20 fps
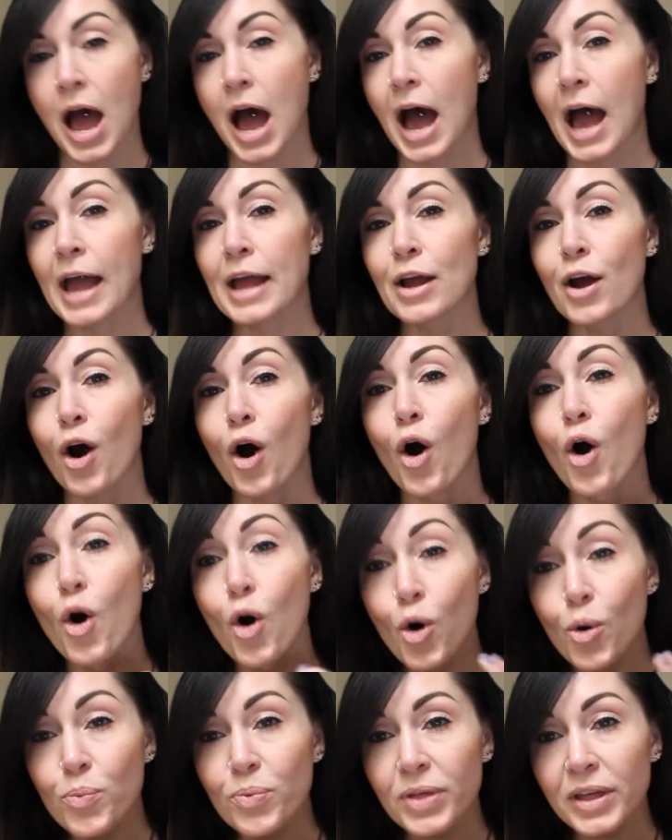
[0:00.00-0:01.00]
I
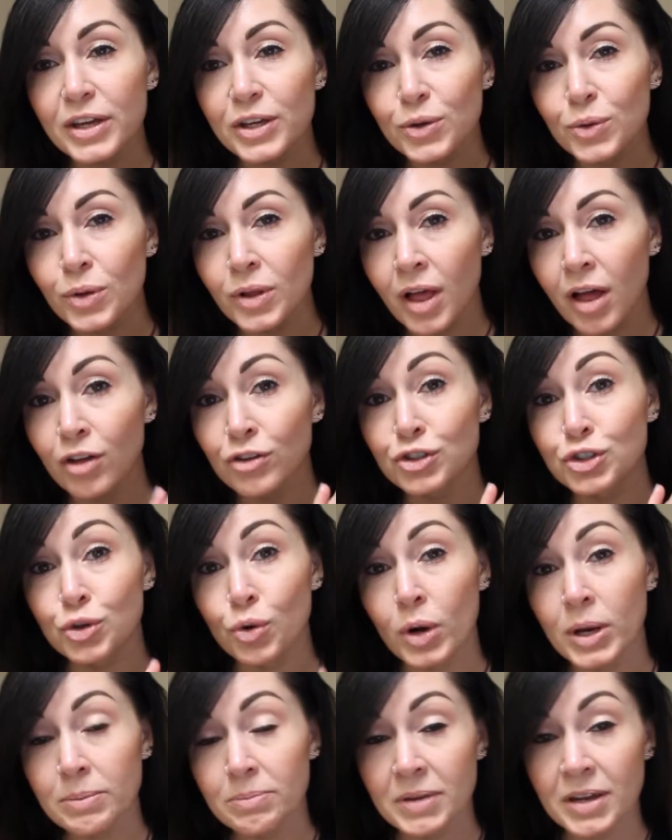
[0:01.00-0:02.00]
hope that you will all
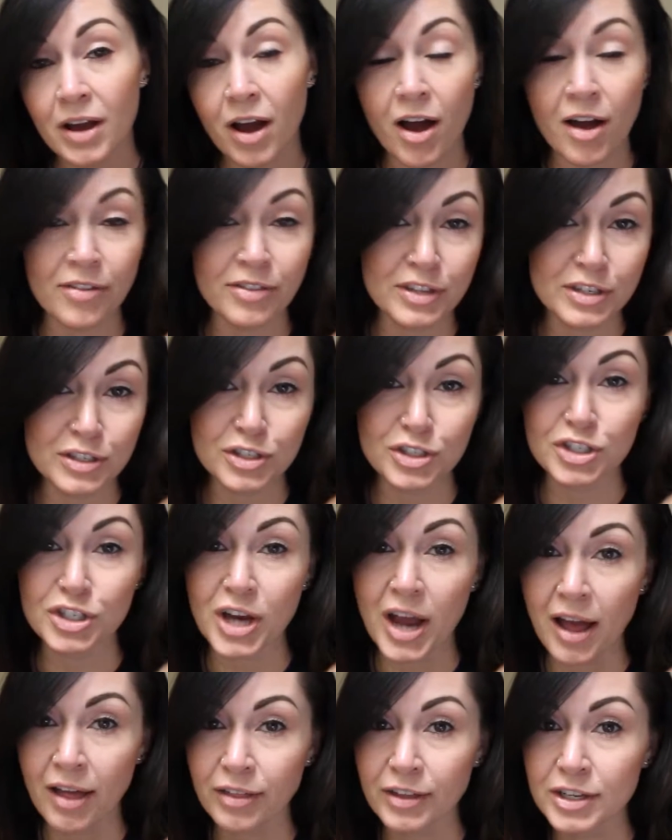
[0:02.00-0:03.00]
join me on this
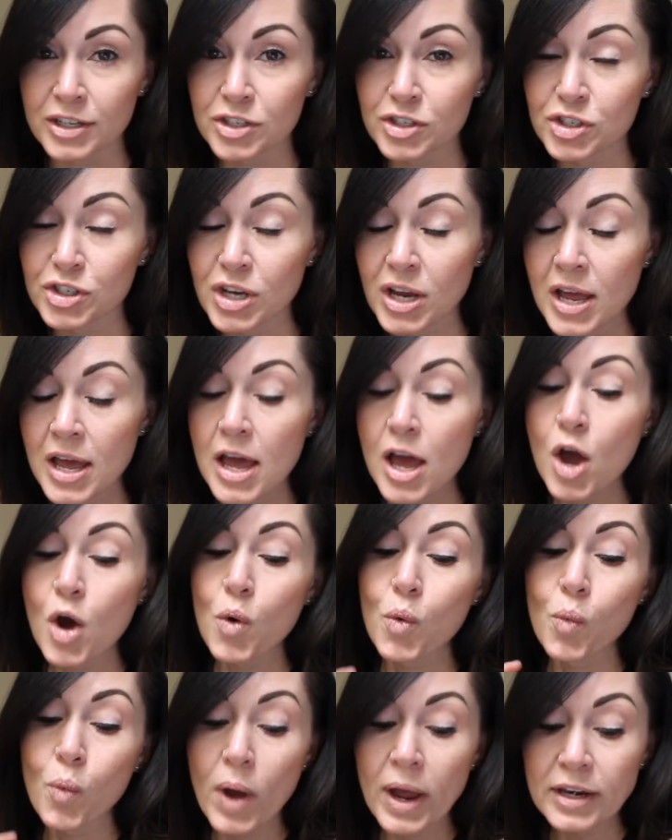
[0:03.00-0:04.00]
challenge.
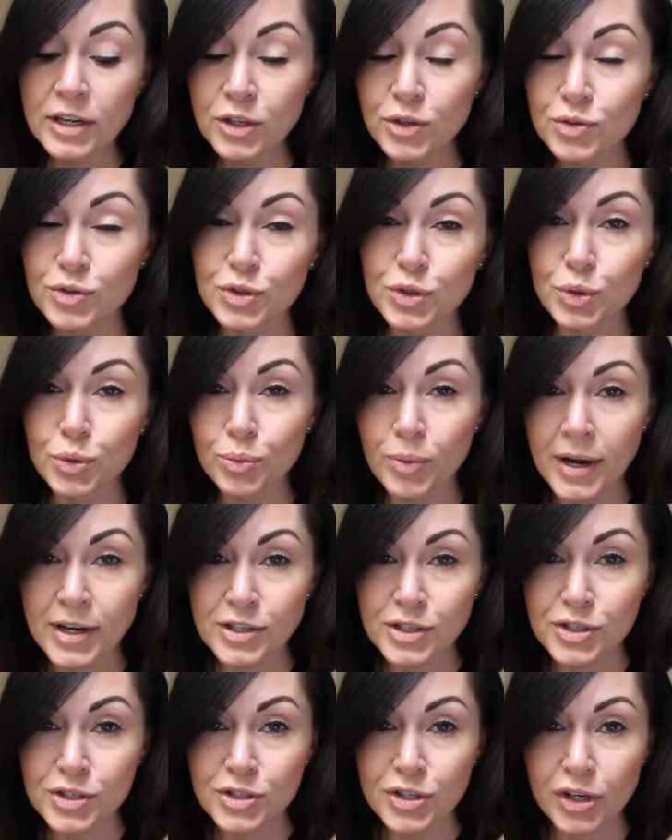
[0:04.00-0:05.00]
When you do
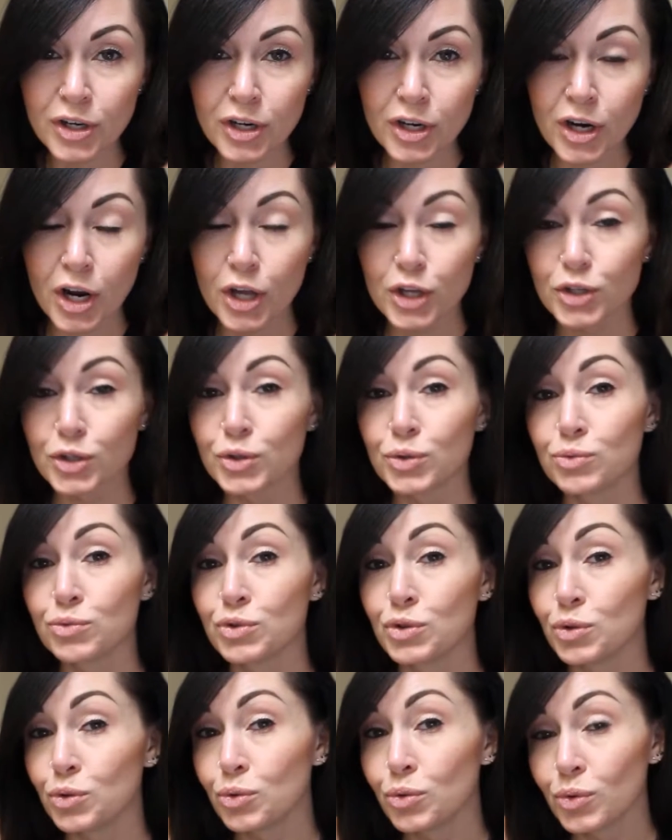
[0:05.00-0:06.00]
register, you
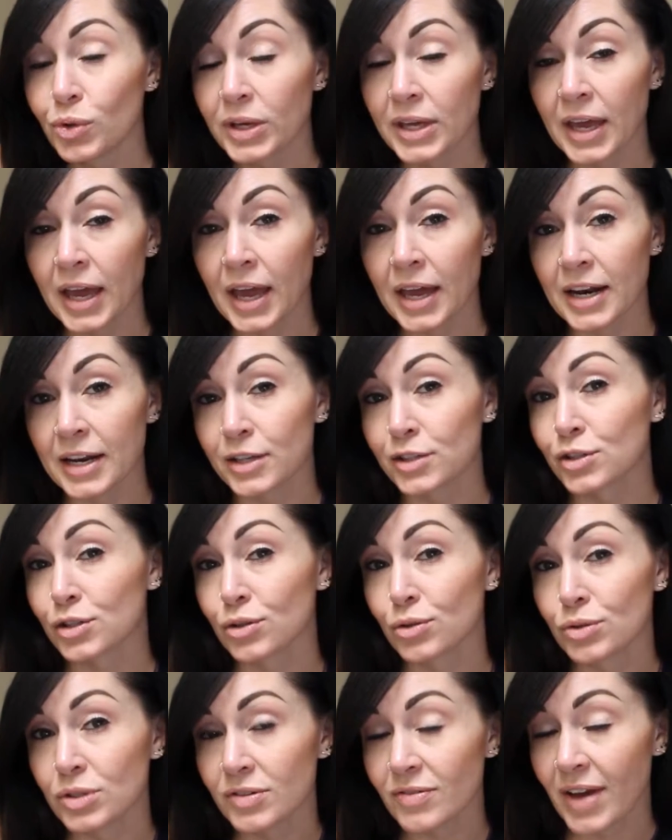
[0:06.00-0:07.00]
do get
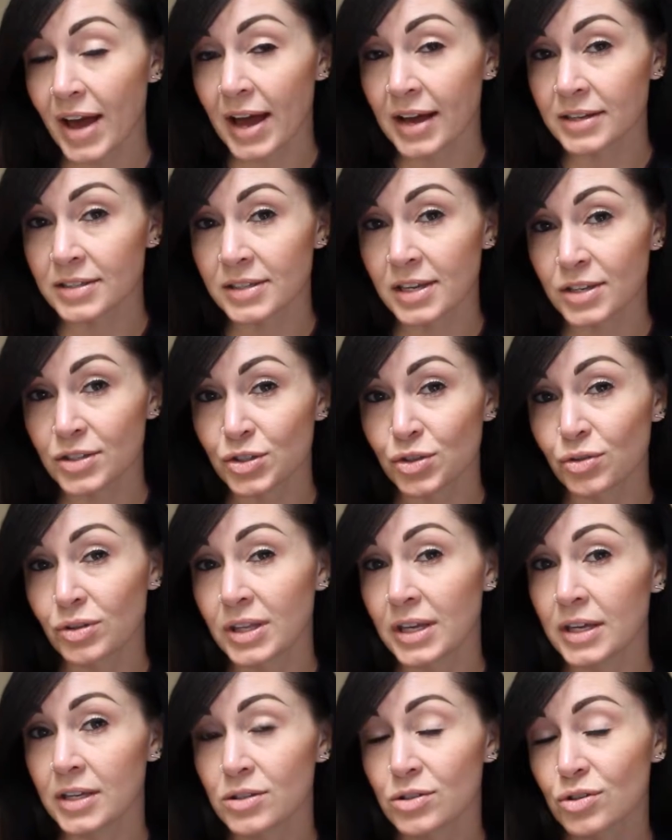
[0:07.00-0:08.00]
exclusive access to
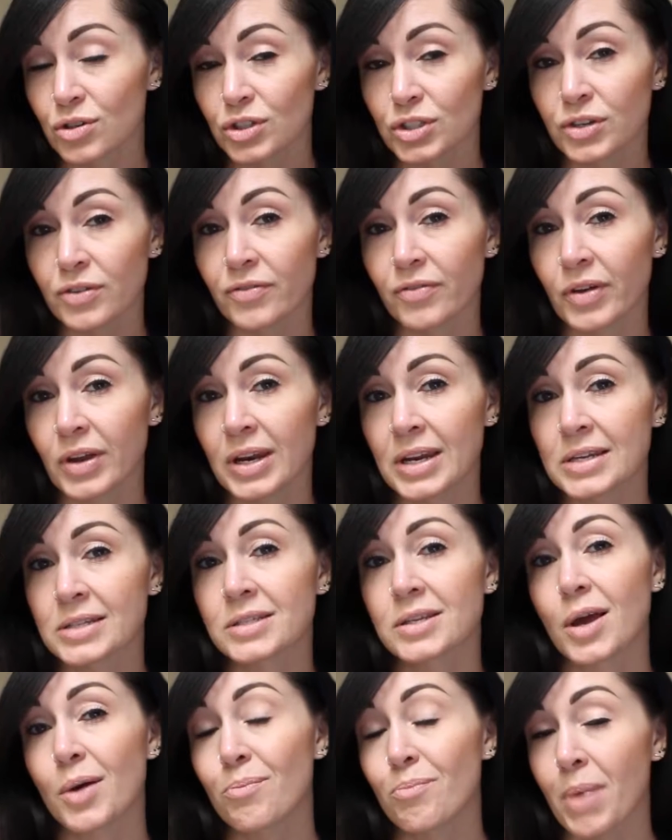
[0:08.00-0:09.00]
the Insurgent
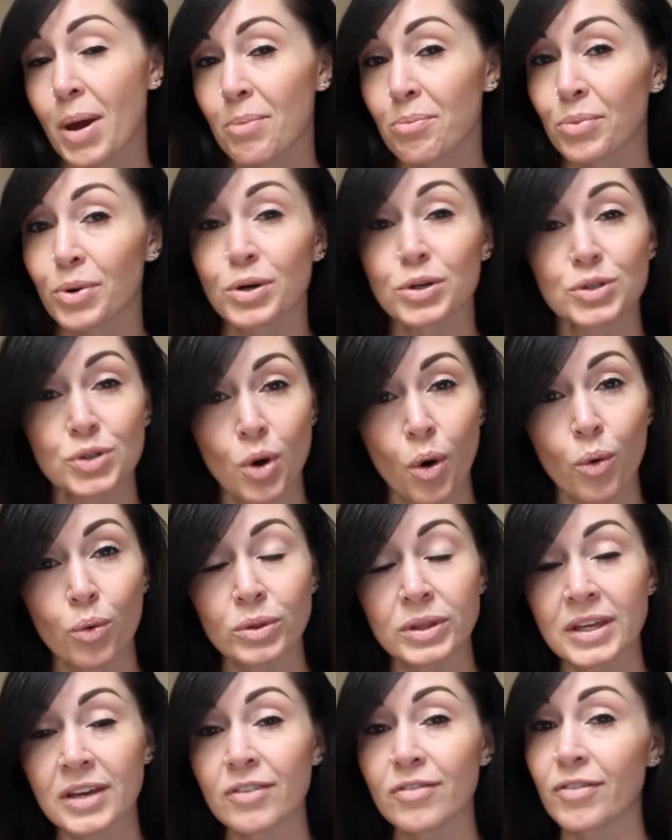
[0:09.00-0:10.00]
Fitness members
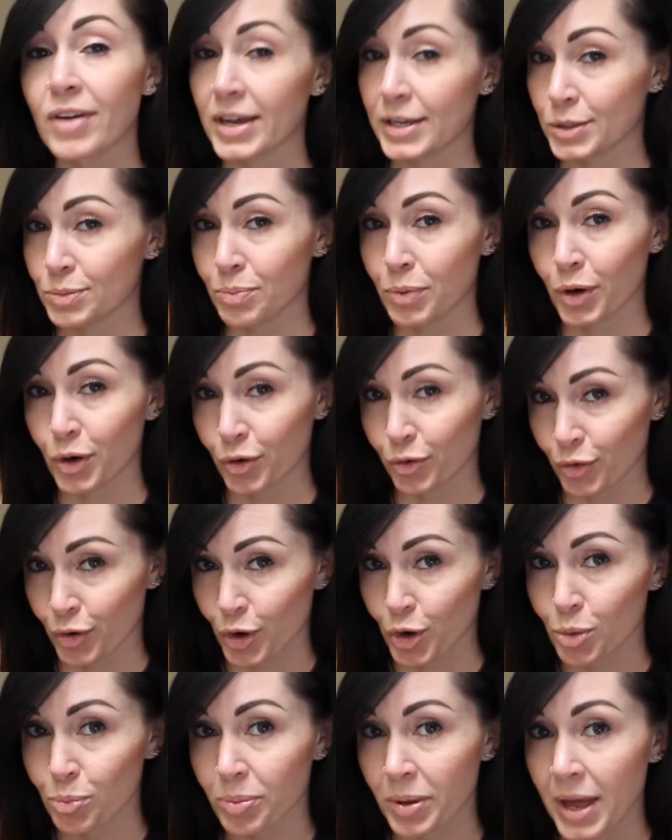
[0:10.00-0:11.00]
only Facebook
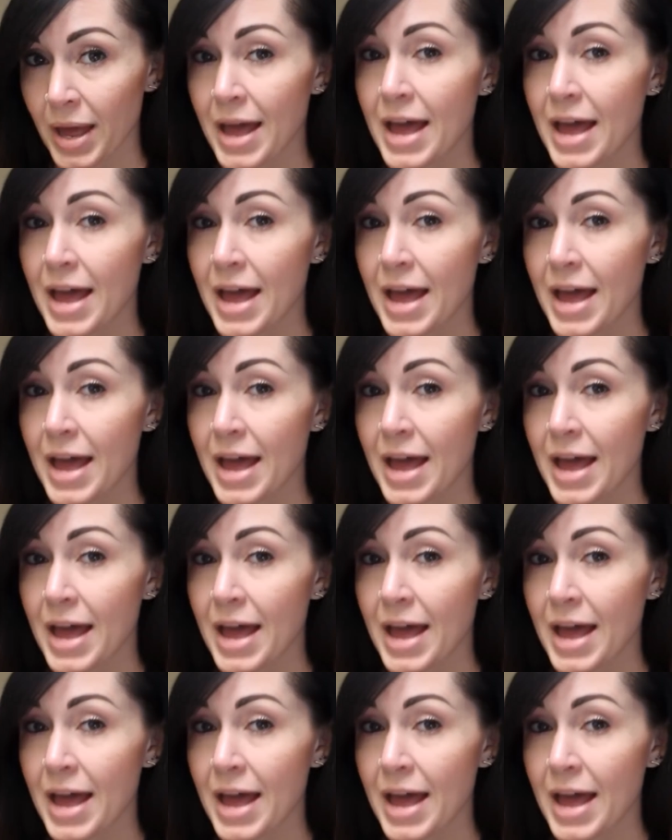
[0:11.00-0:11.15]
group.